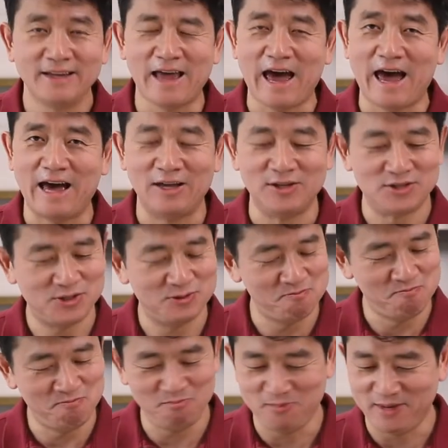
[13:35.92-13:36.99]
That's
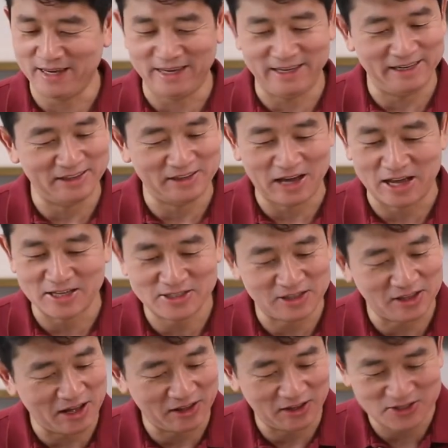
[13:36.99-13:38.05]
mean.
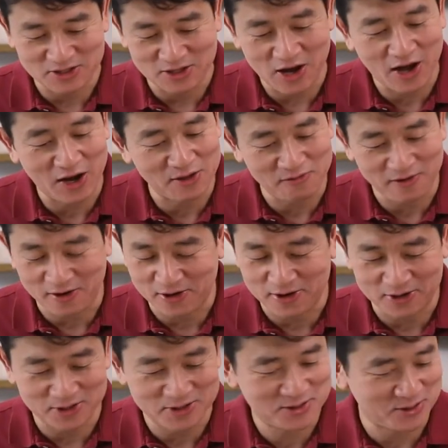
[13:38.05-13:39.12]
That's not a very
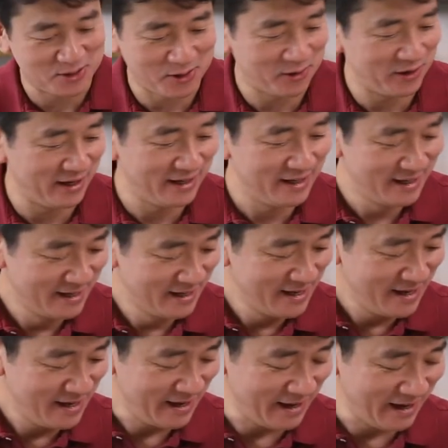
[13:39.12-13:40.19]
good story.
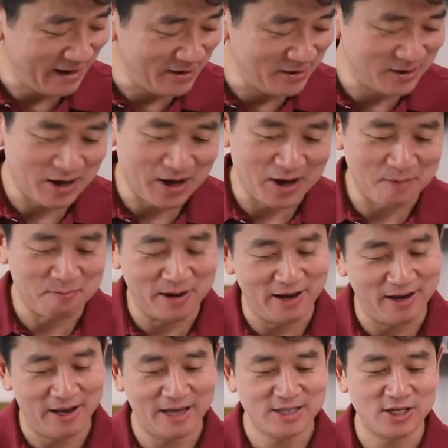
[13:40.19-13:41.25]
And
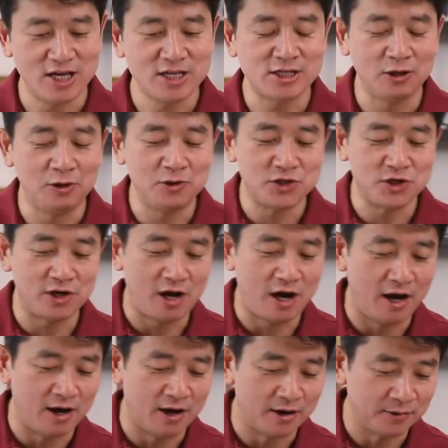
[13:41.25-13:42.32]
but let's soldier
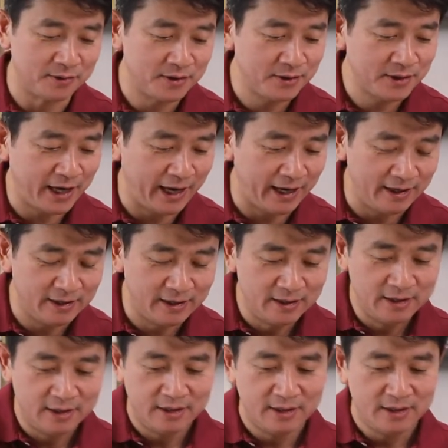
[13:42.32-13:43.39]
on, okay?
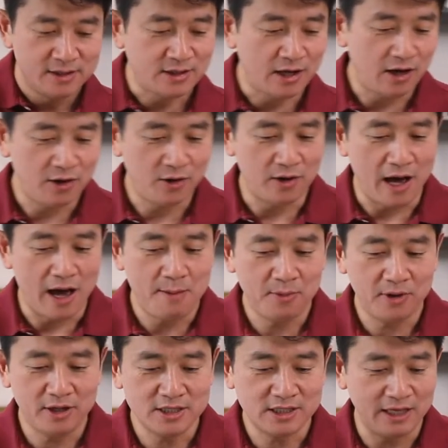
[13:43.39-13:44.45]
So I'm
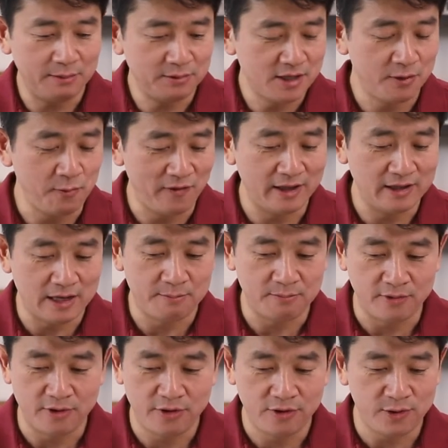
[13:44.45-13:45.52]
gonna skip event
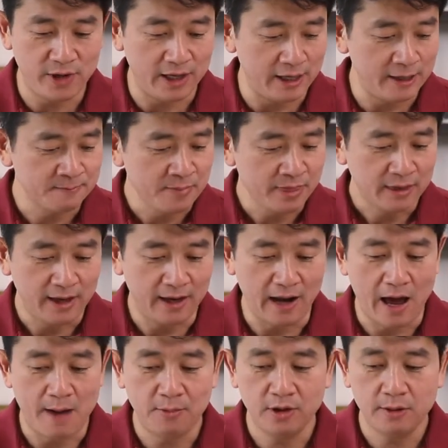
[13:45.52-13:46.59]
number 3, and
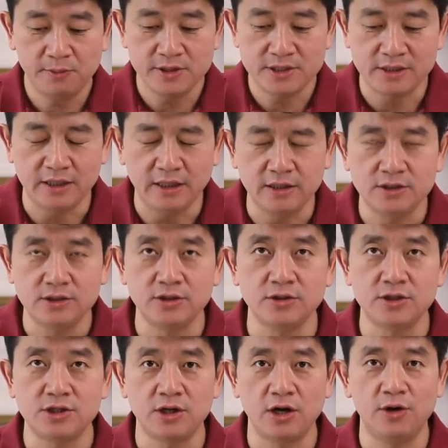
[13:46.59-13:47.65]
I'm gonna proceed to
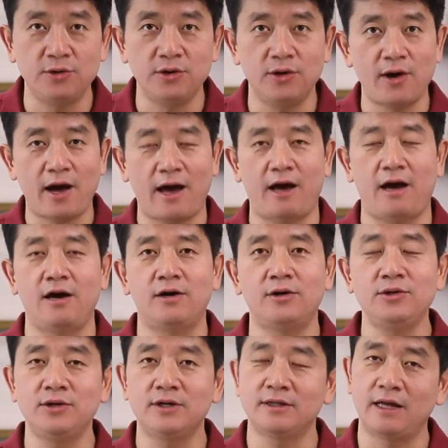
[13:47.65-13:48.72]
show you how
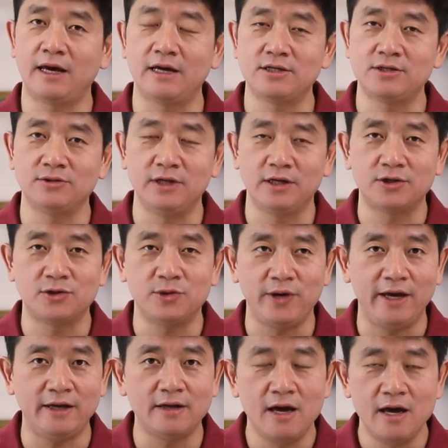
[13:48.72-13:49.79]
you can actually
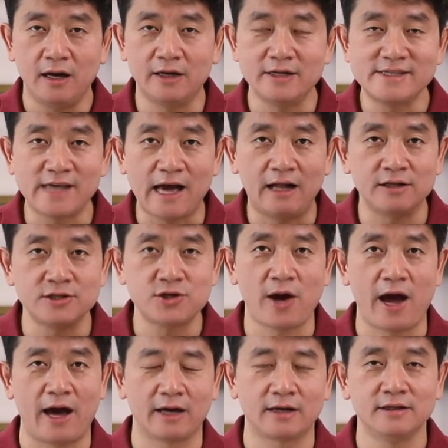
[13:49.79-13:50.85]
create a
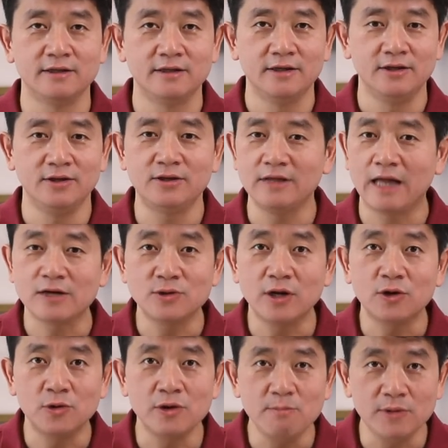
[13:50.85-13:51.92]
soundtrack. You can actually
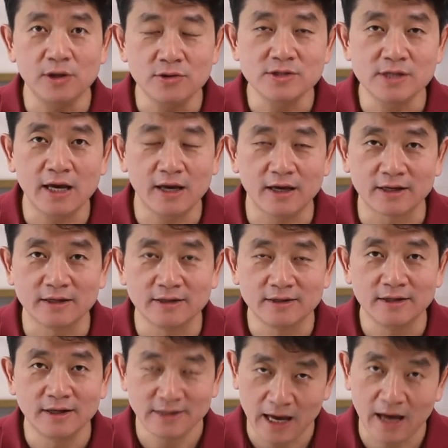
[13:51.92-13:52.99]
create music.
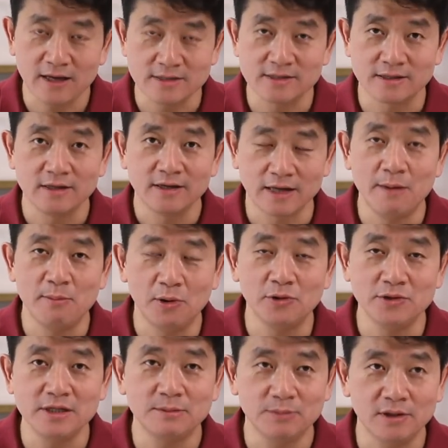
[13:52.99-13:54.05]
Yes,
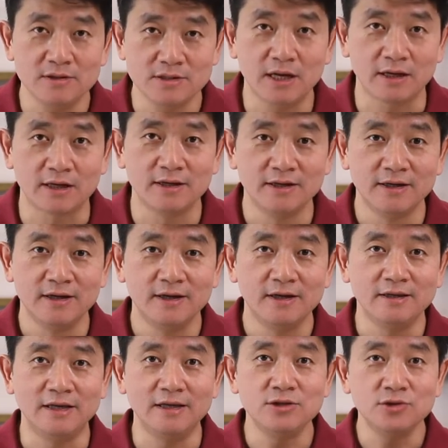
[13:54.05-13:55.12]
composing music
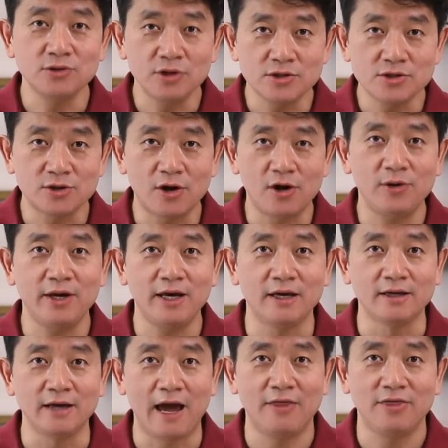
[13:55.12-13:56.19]
into your
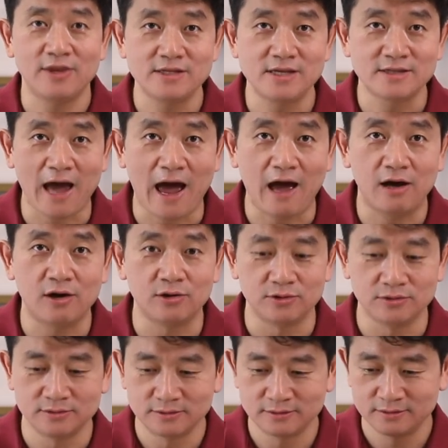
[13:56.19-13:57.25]
story, and this is
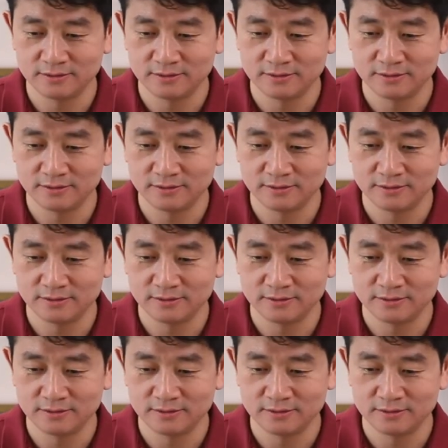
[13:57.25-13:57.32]
how.